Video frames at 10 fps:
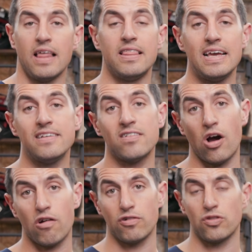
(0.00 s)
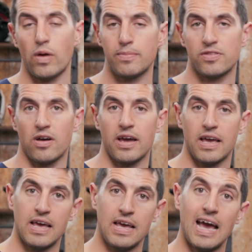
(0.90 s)
these are on the
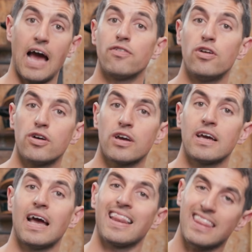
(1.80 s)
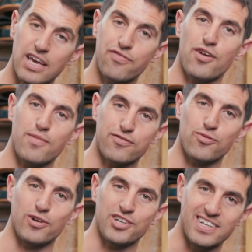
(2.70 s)
website. Have a look and thank you very much for
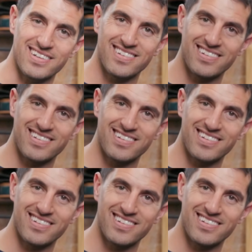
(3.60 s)
watching.